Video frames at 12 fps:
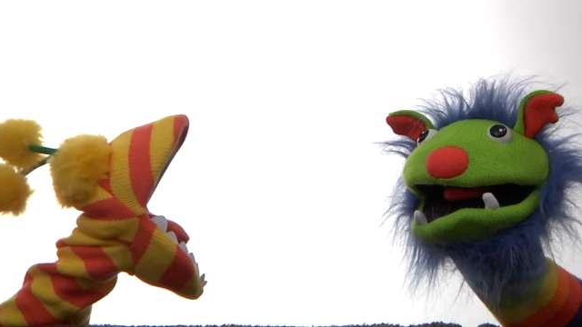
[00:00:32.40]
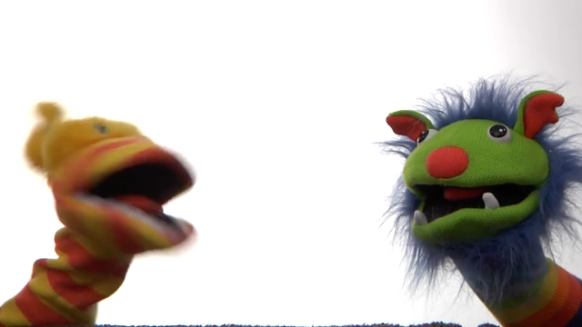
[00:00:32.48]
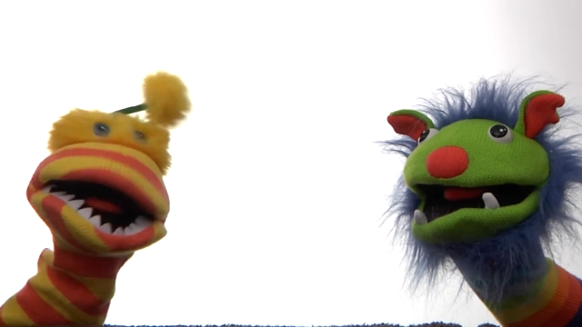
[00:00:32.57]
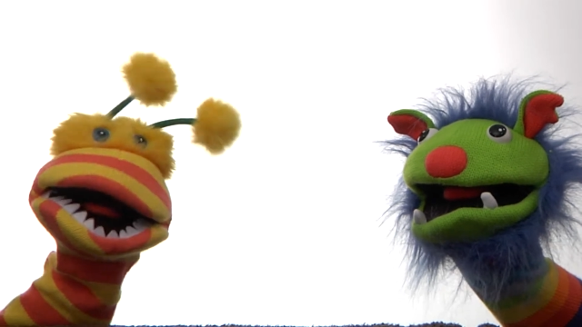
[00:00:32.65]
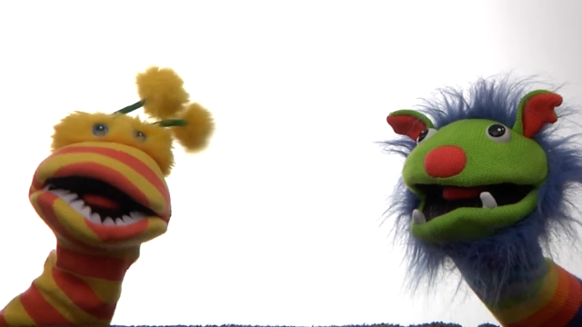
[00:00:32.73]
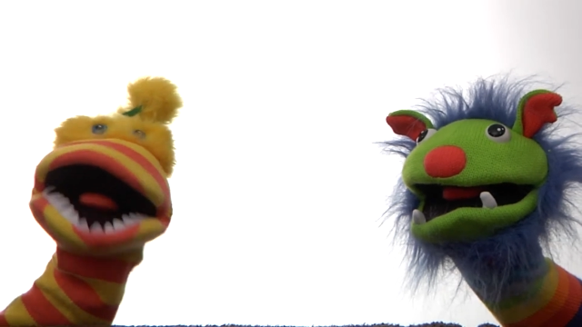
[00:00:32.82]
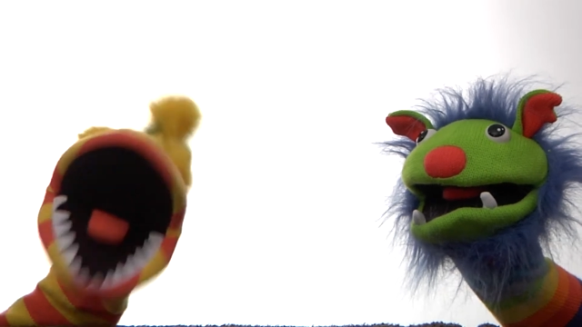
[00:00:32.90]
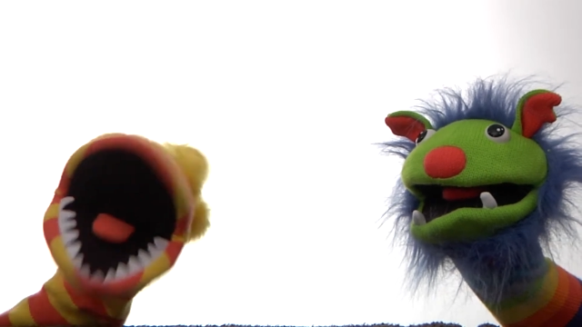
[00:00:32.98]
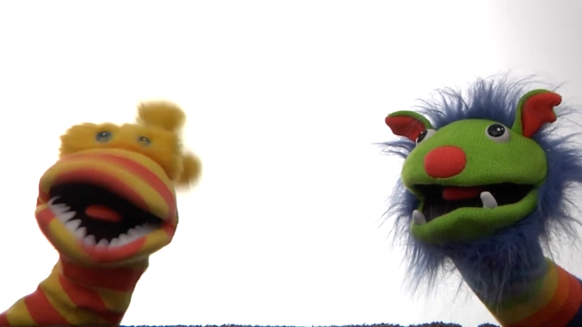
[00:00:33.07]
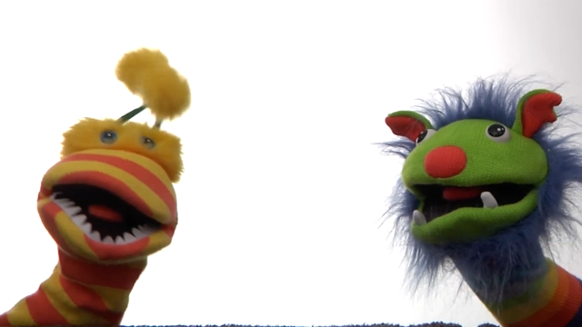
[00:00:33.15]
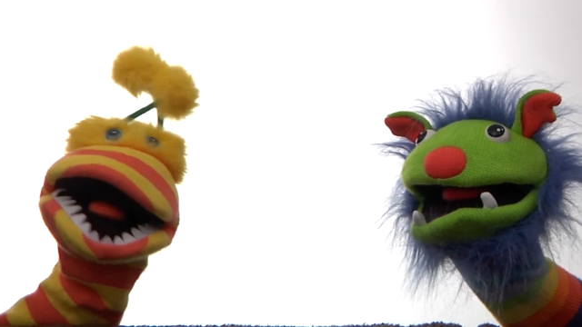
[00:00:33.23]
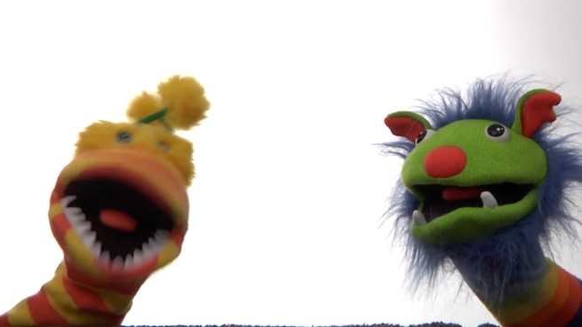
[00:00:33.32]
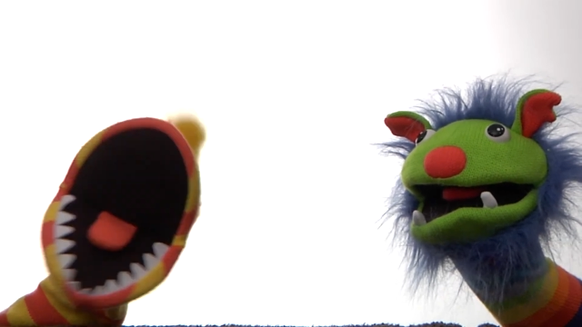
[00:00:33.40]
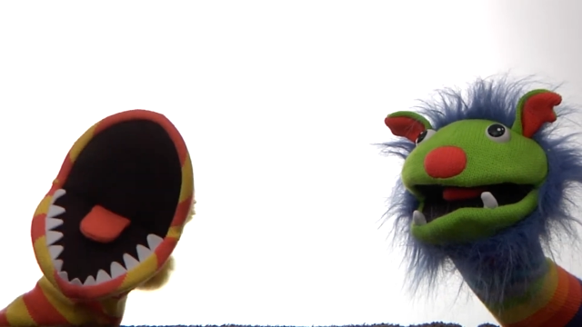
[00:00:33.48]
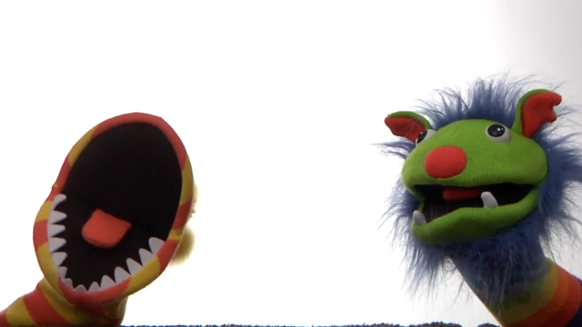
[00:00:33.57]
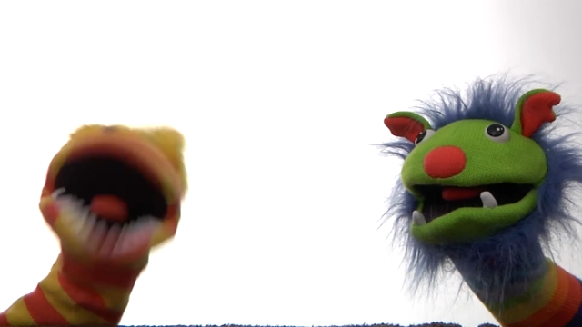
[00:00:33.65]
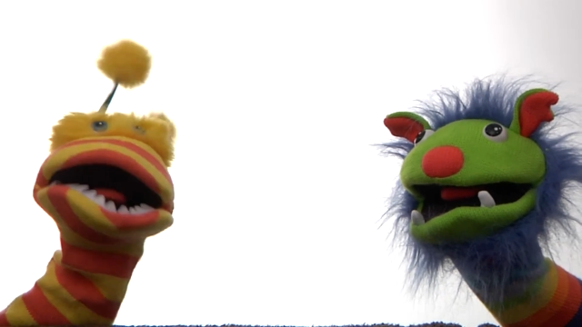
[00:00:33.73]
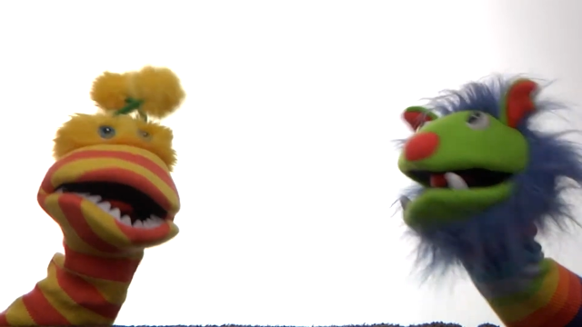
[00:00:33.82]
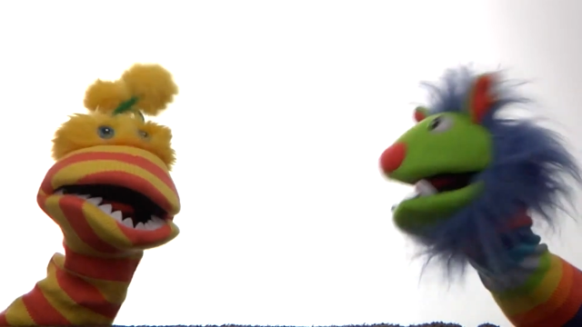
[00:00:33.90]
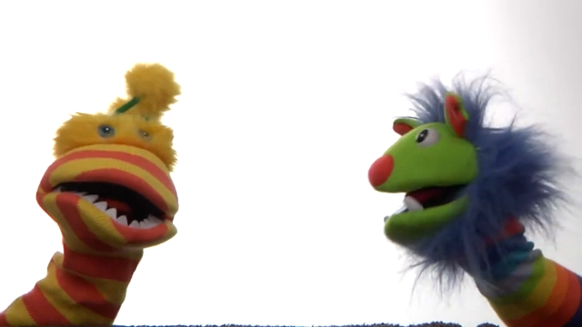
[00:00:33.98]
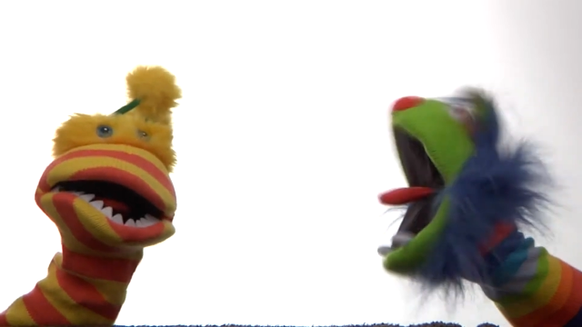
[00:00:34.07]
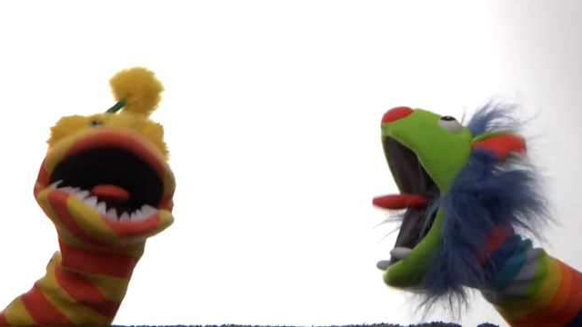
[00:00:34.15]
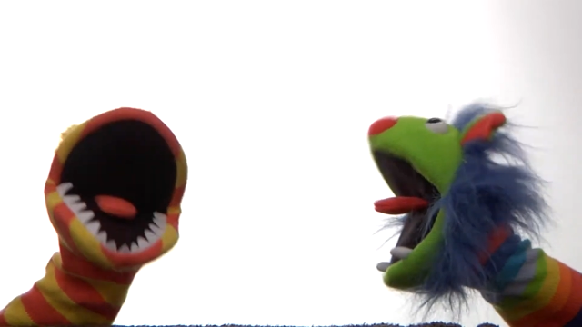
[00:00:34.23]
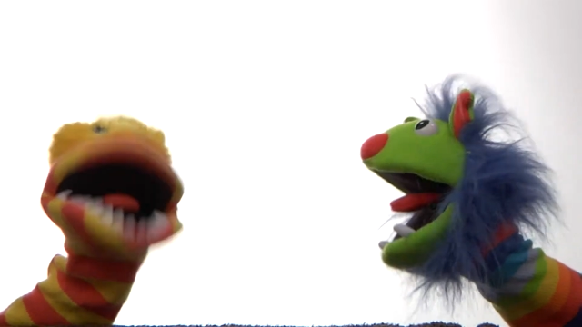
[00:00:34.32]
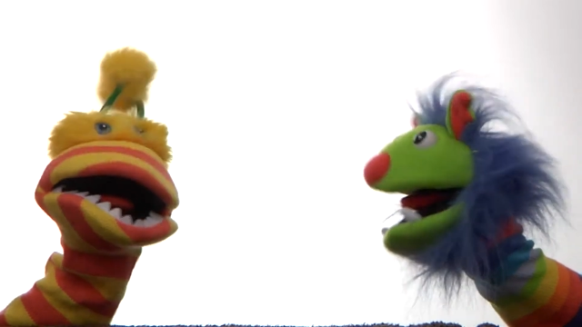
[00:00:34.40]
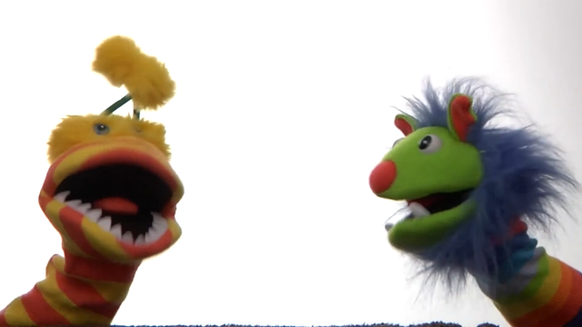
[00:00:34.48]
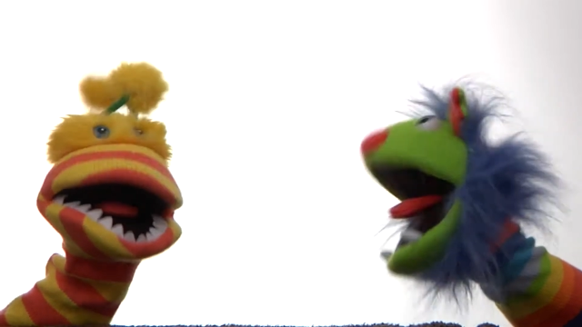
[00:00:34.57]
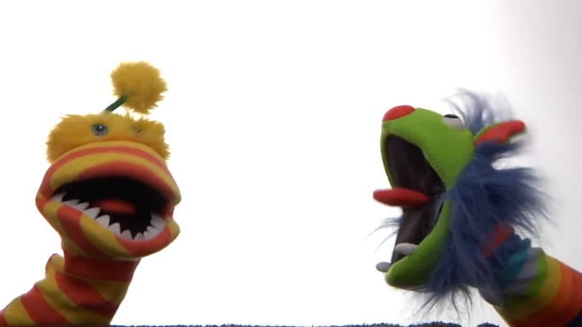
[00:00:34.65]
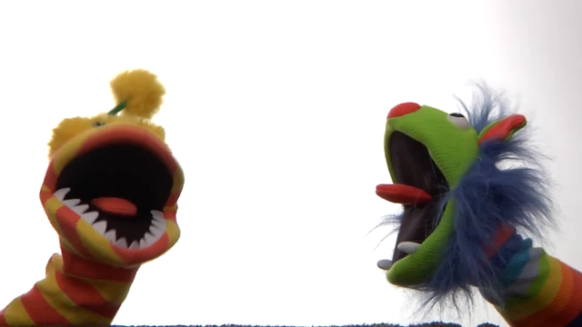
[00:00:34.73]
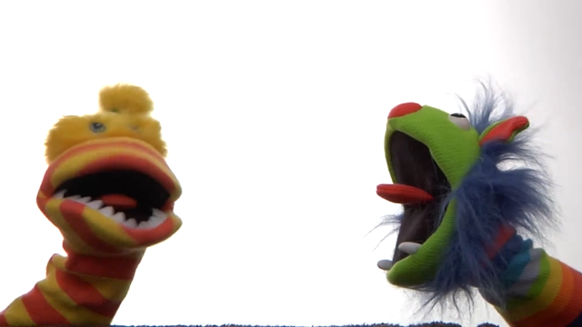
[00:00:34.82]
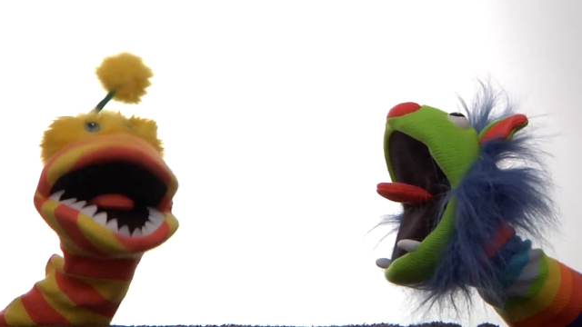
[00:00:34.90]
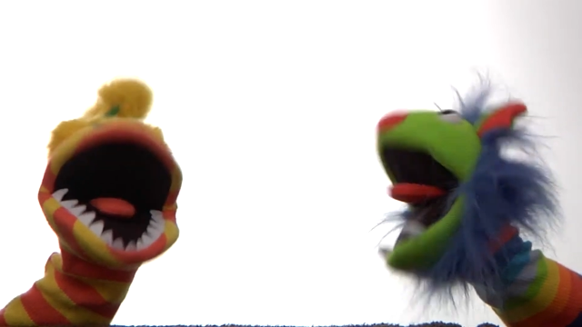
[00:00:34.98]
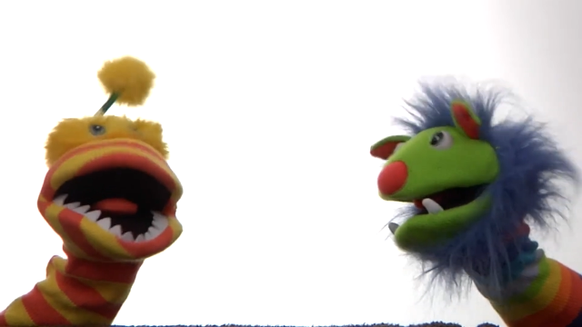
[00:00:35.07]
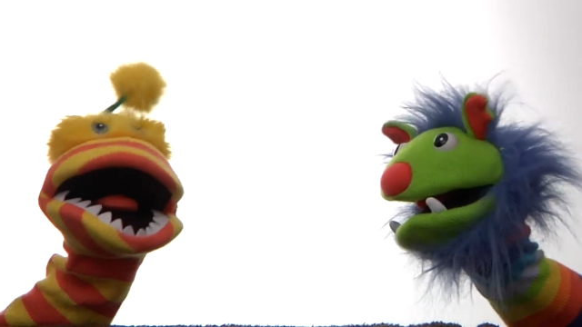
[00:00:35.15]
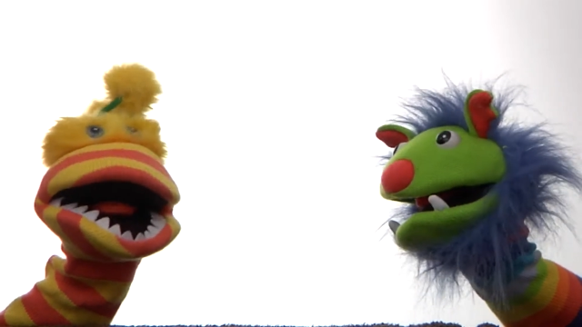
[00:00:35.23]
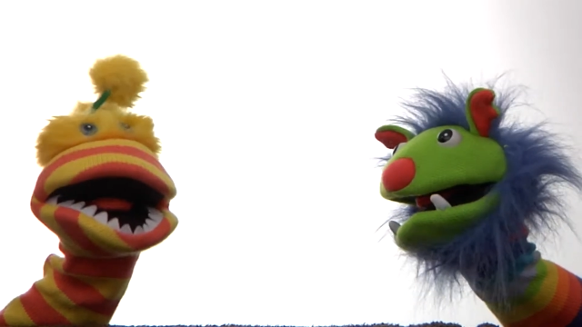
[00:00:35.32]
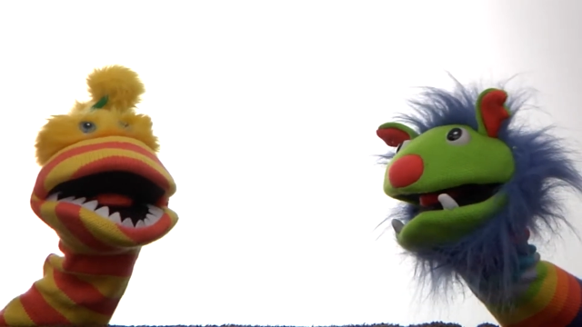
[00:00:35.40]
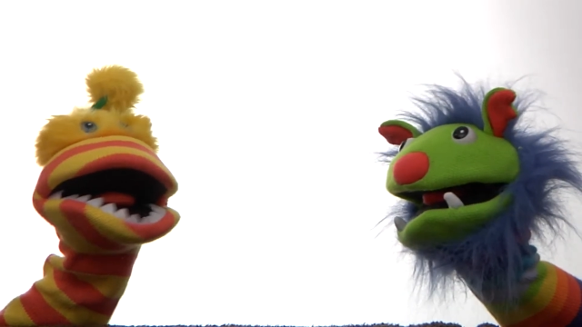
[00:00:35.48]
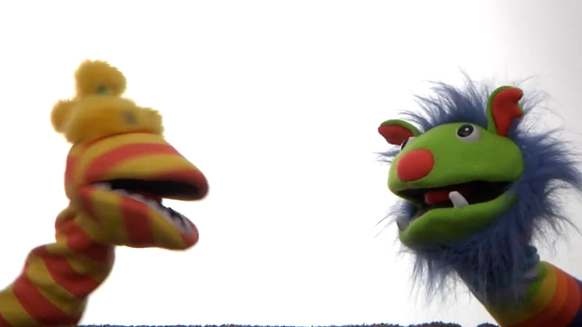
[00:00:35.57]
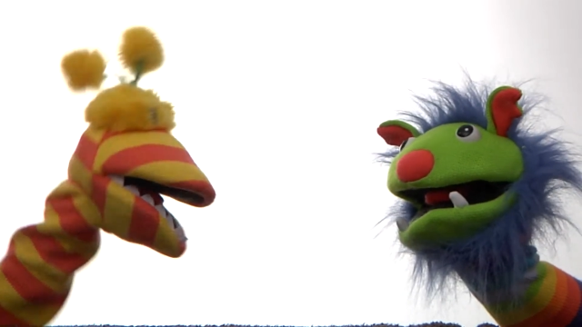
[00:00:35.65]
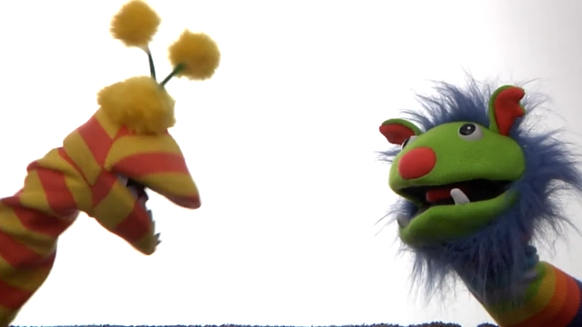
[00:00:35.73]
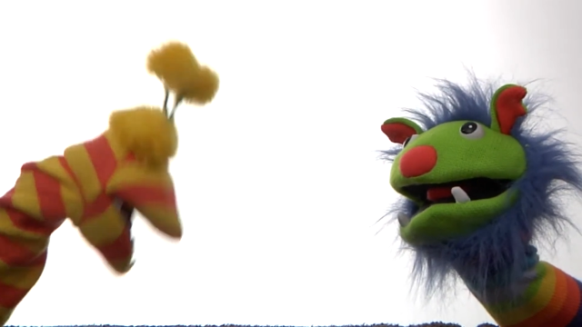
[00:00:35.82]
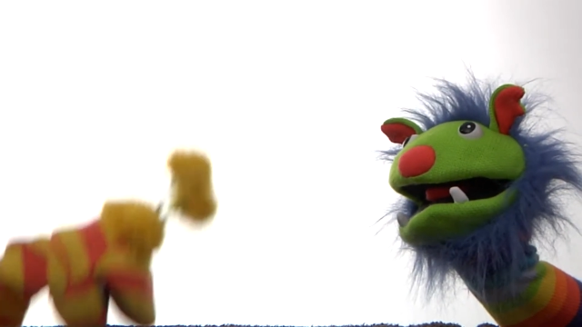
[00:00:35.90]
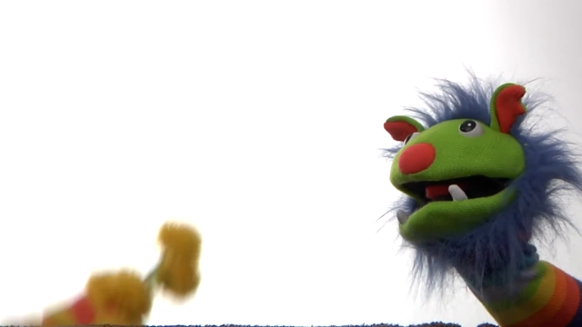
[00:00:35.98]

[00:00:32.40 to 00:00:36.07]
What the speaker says: (no speaker visible)